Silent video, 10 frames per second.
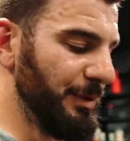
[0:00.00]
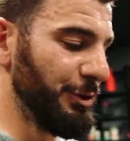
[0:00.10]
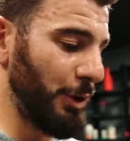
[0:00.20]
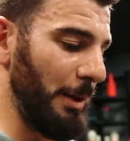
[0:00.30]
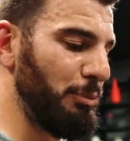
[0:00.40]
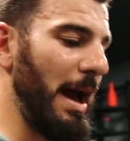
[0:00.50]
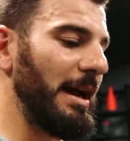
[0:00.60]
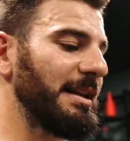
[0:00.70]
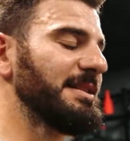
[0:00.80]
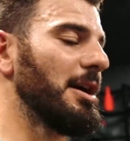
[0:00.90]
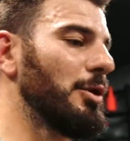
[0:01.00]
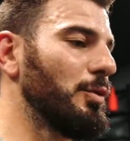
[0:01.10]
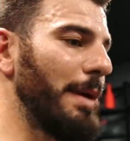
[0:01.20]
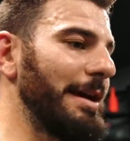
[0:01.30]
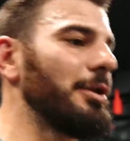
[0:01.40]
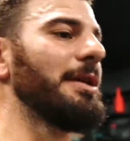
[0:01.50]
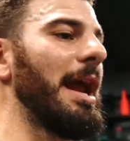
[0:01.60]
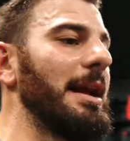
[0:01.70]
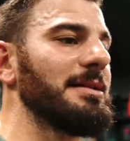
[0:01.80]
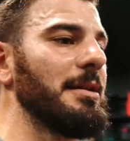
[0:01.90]
trying to practice our regular
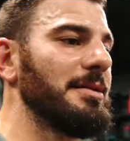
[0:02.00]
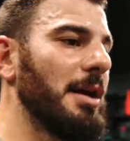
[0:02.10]
cadence on the